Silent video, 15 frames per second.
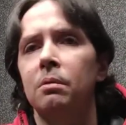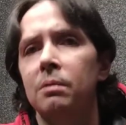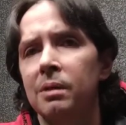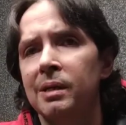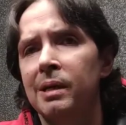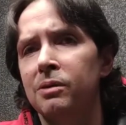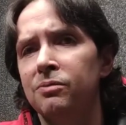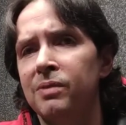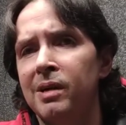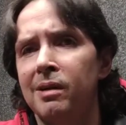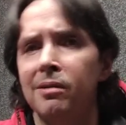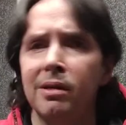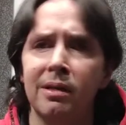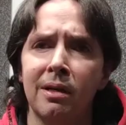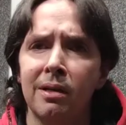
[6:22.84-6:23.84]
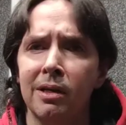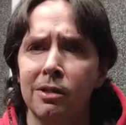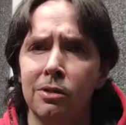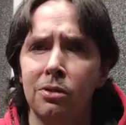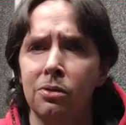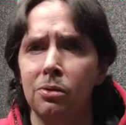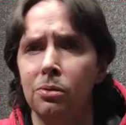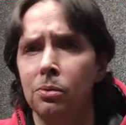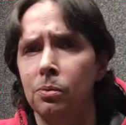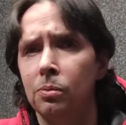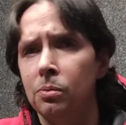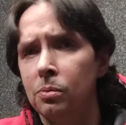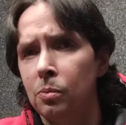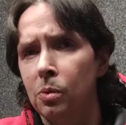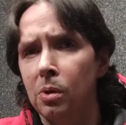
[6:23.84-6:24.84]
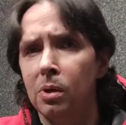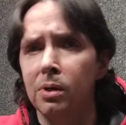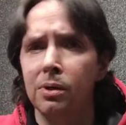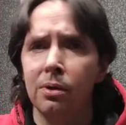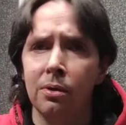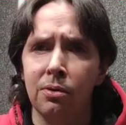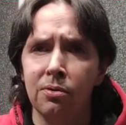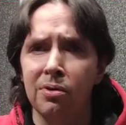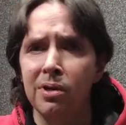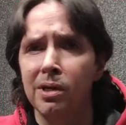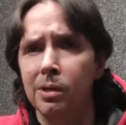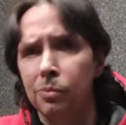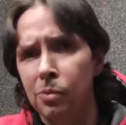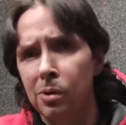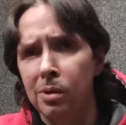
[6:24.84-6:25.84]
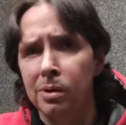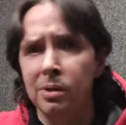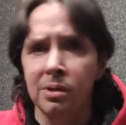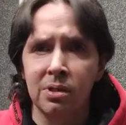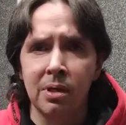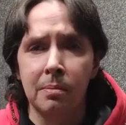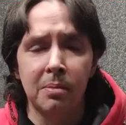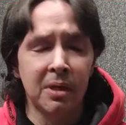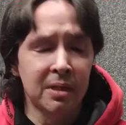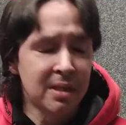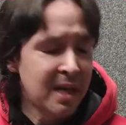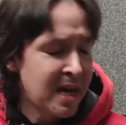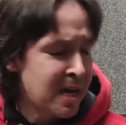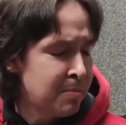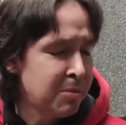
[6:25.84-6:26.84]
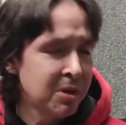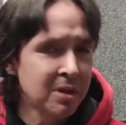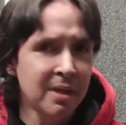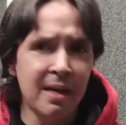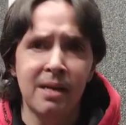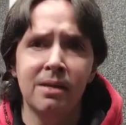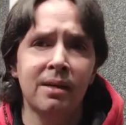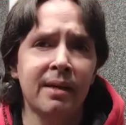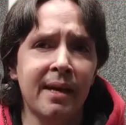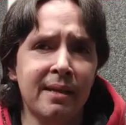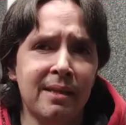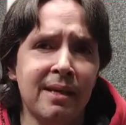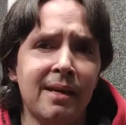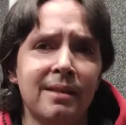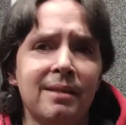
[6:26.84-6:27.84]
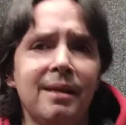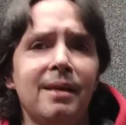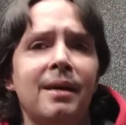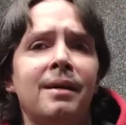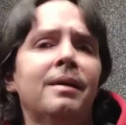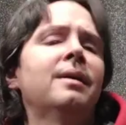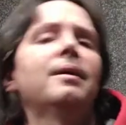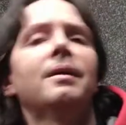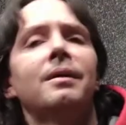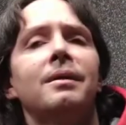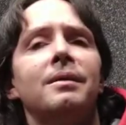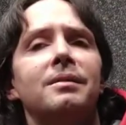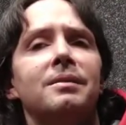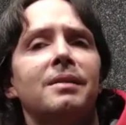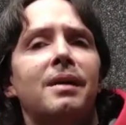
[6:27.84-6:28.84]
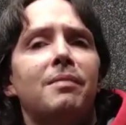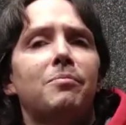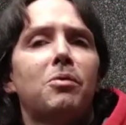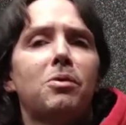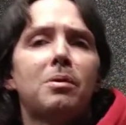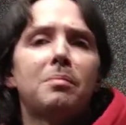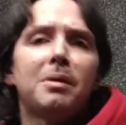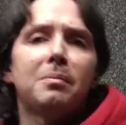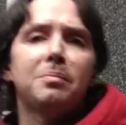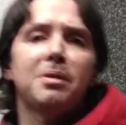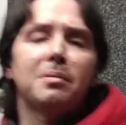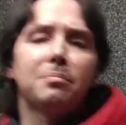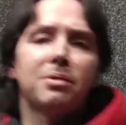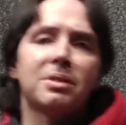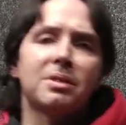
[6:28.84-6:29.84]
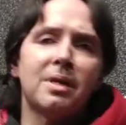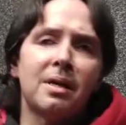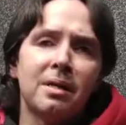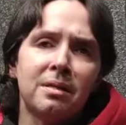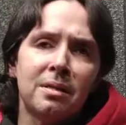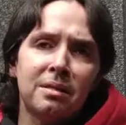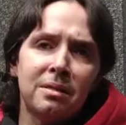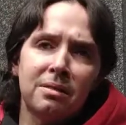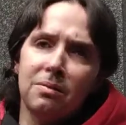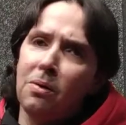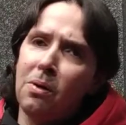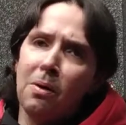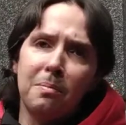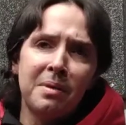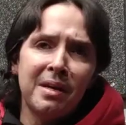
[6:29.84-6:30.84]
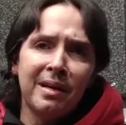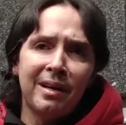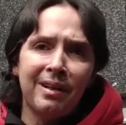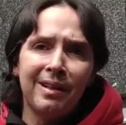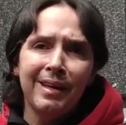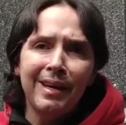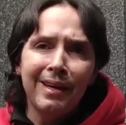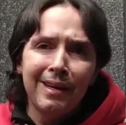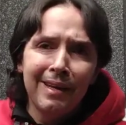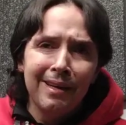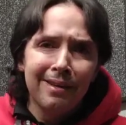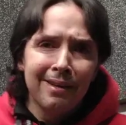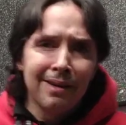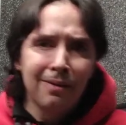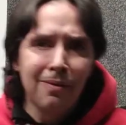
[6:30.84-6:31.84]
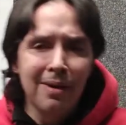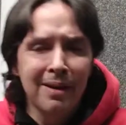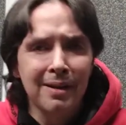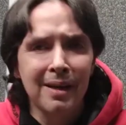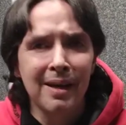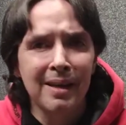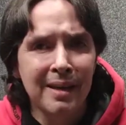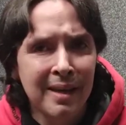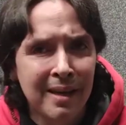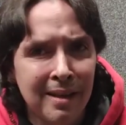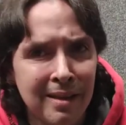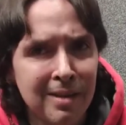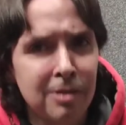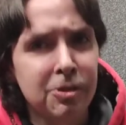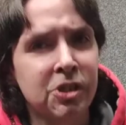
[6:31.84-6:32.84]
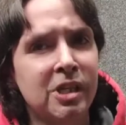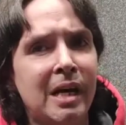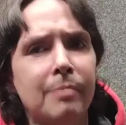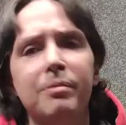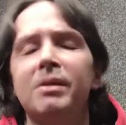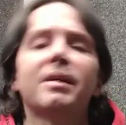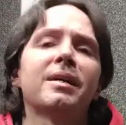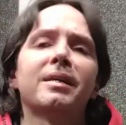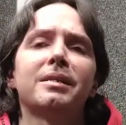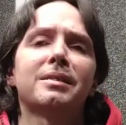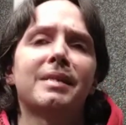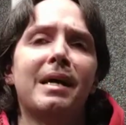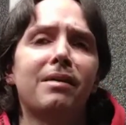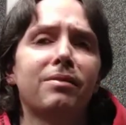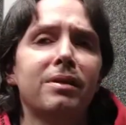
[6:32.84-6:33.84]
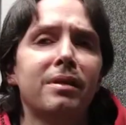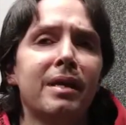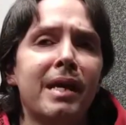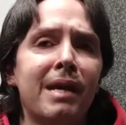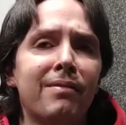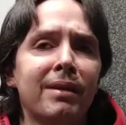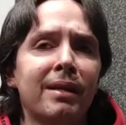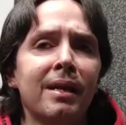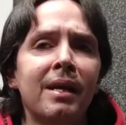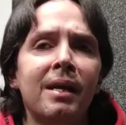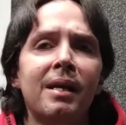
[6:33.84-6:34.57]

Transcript: think I was varying it like 2, 1, 3, 1, something like that. But yeah, you get the idea. It's not more about being precise or being clean either. You want to kind of get a little sloppy kind of sound in there and